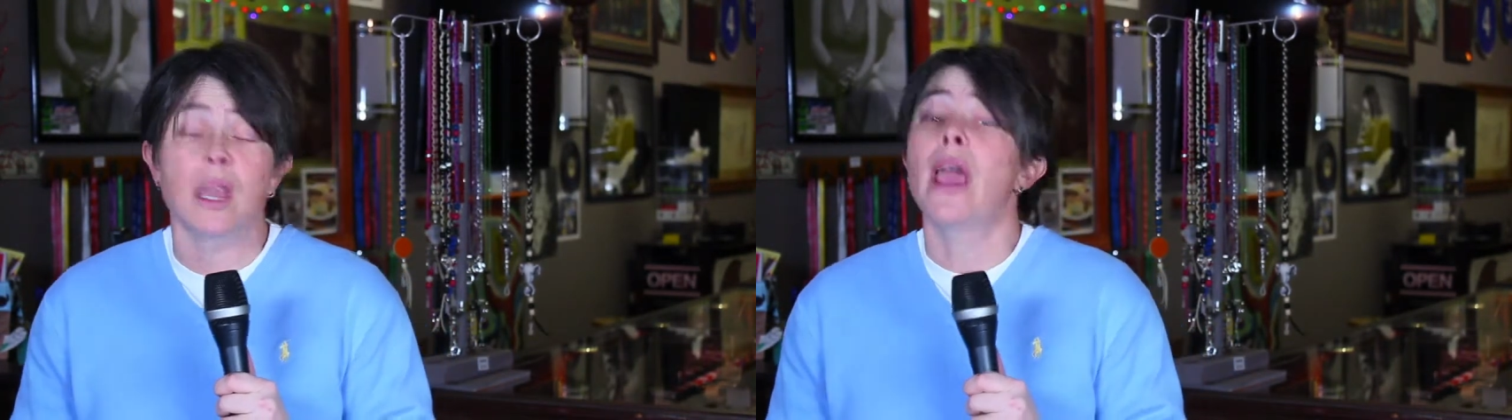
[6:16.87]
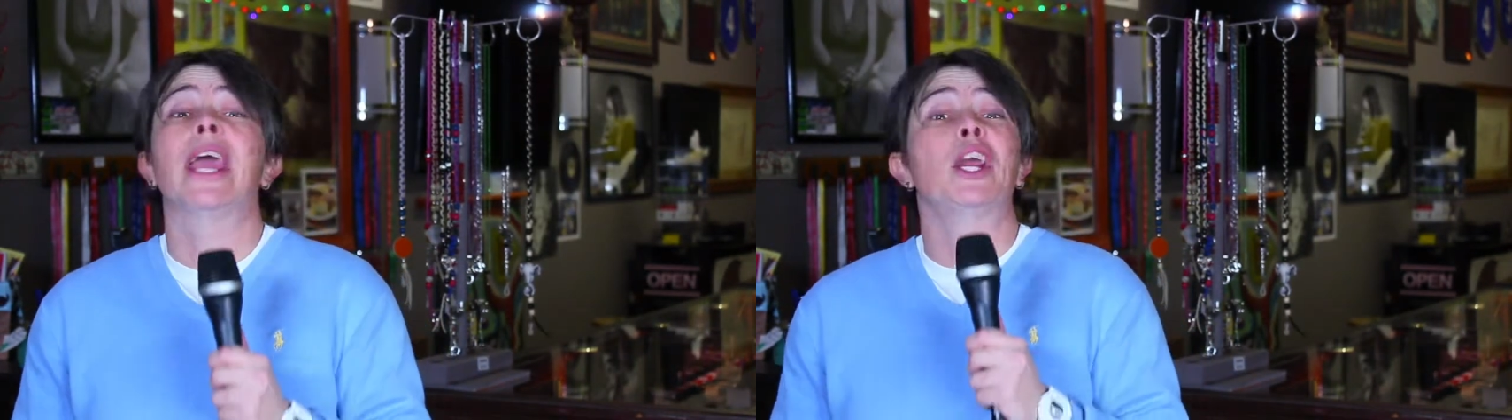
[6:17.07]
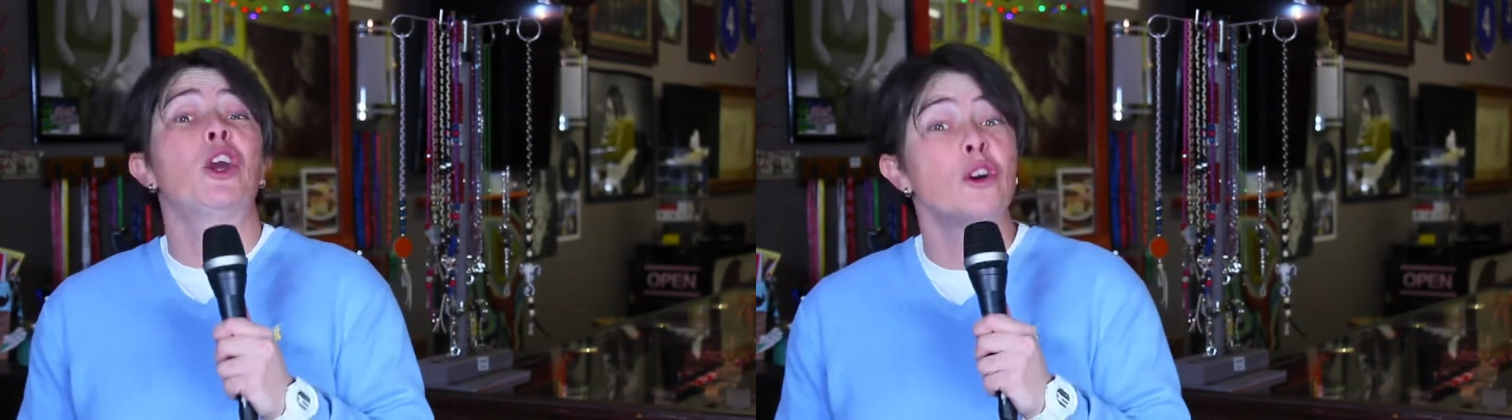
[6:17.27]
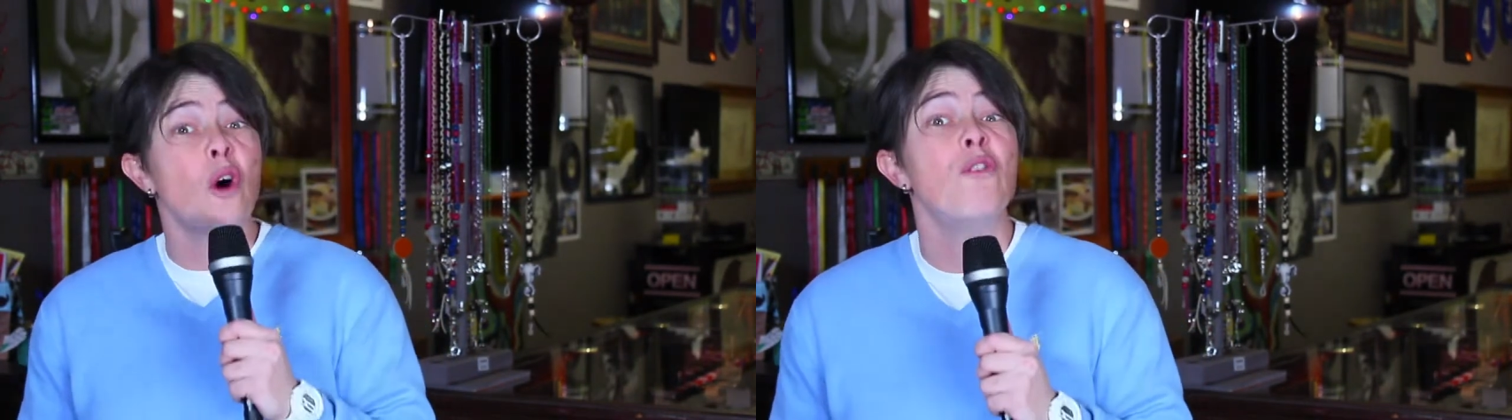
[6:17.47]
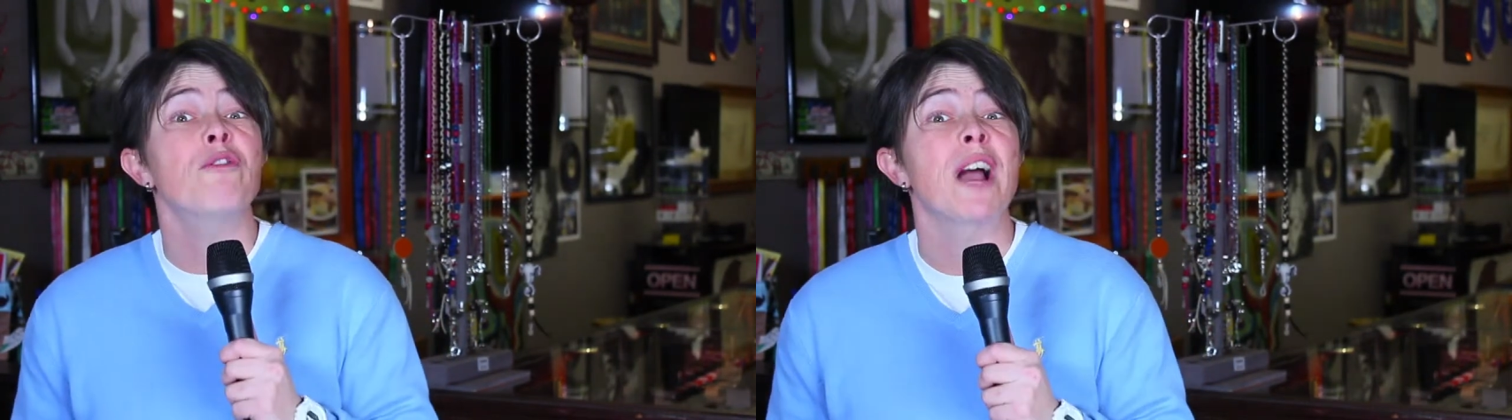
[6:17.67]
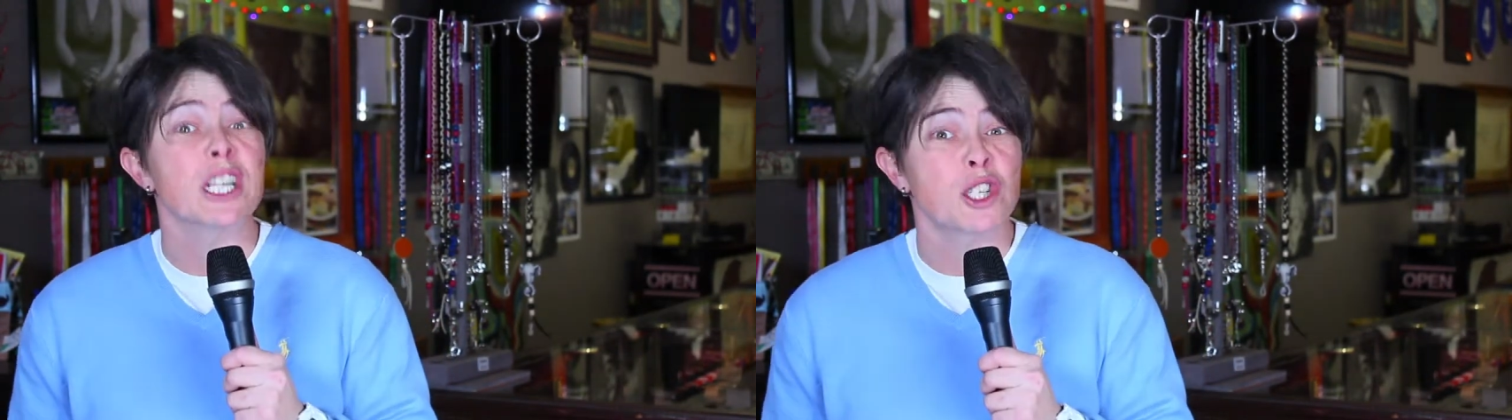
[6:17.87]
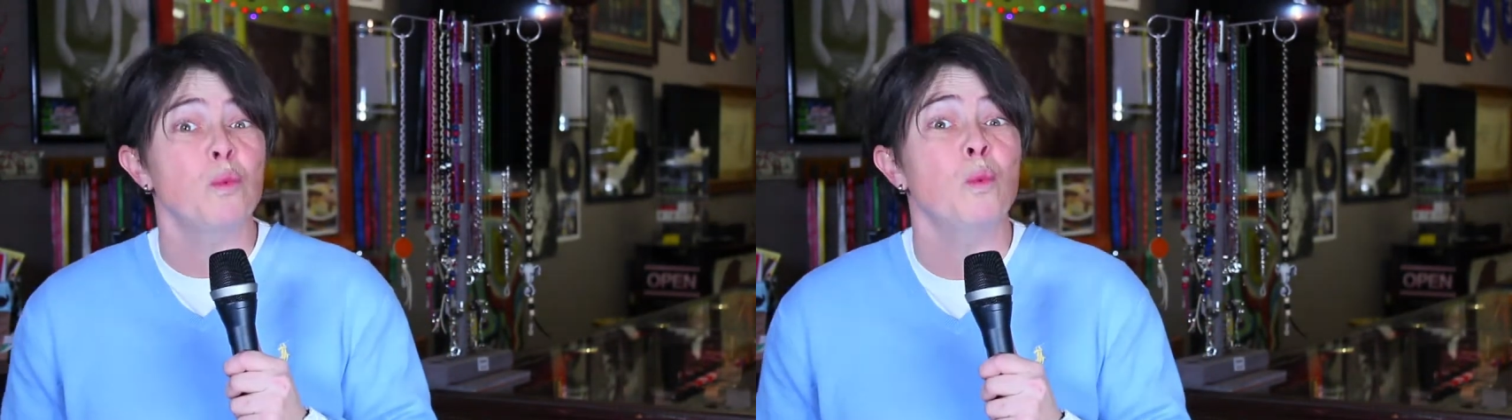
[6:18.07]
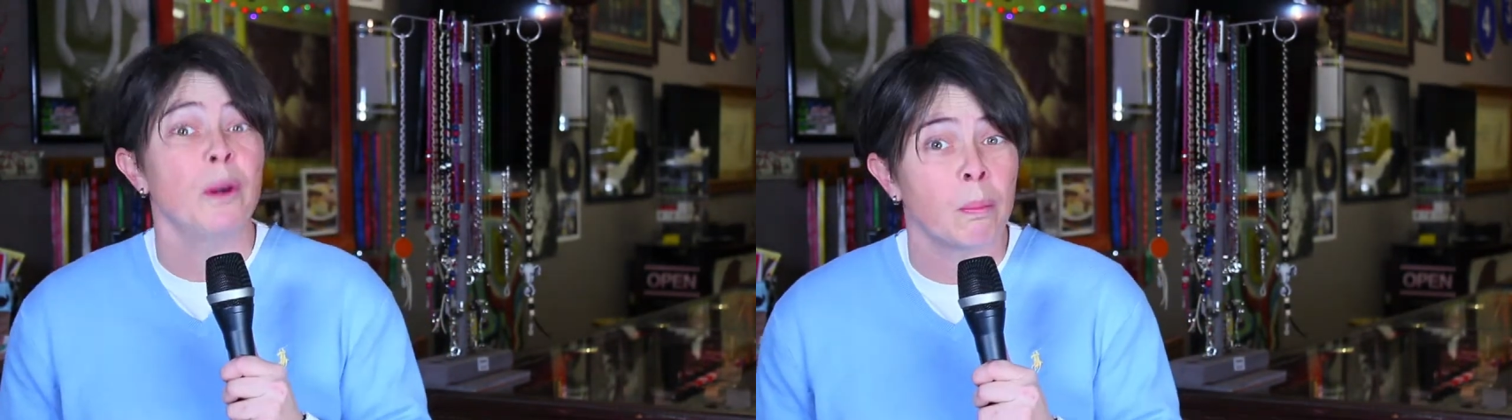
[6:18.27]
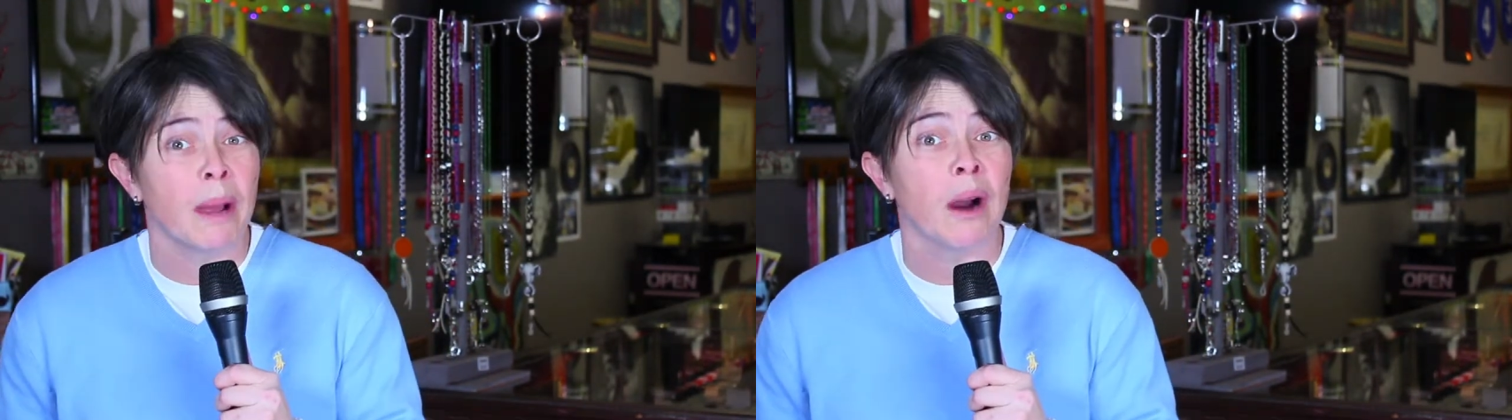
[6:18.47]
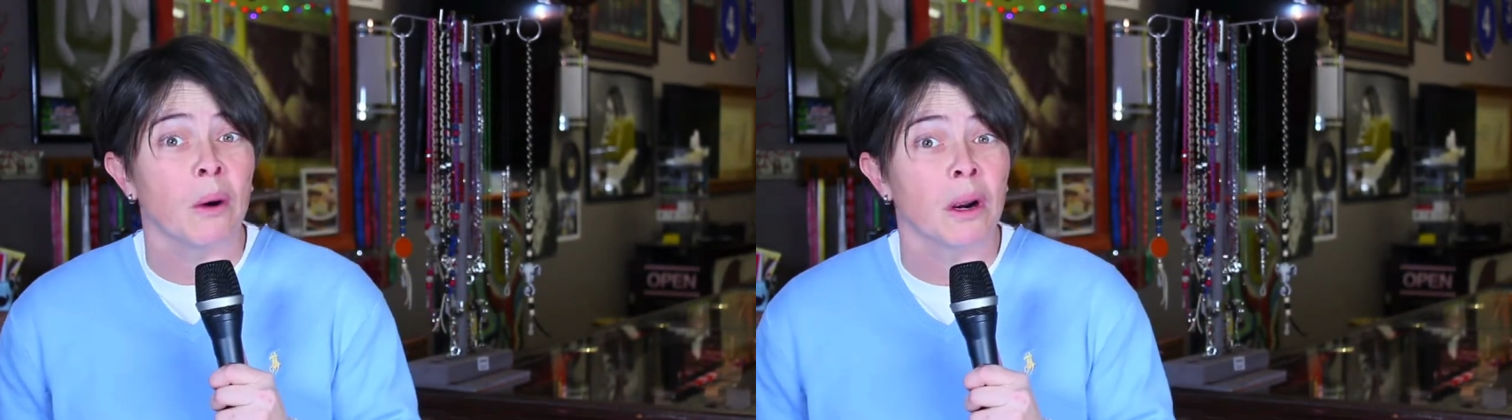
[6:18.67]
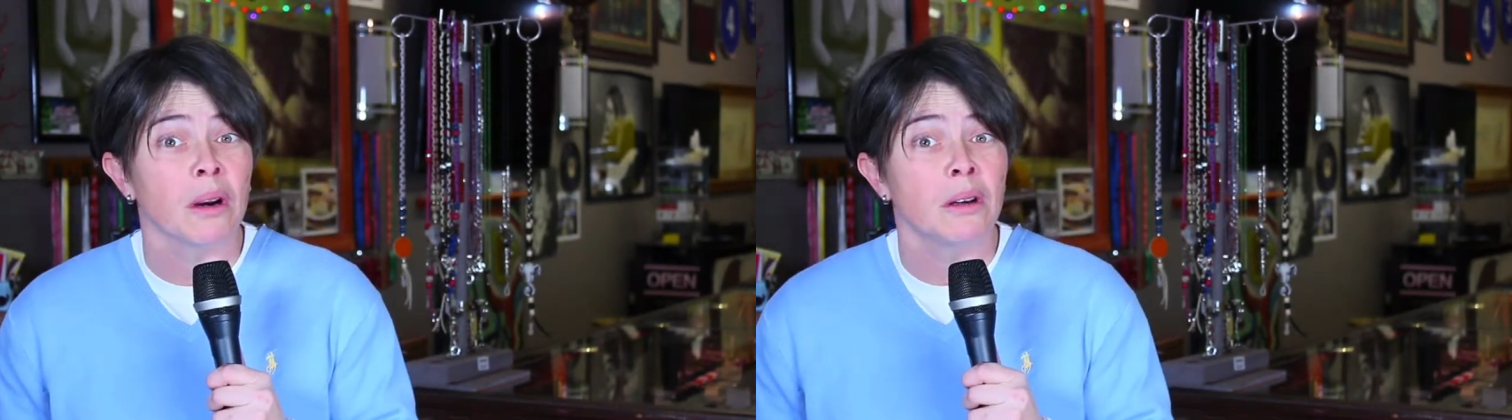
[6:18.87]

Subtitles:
and good old-fashioned willpower.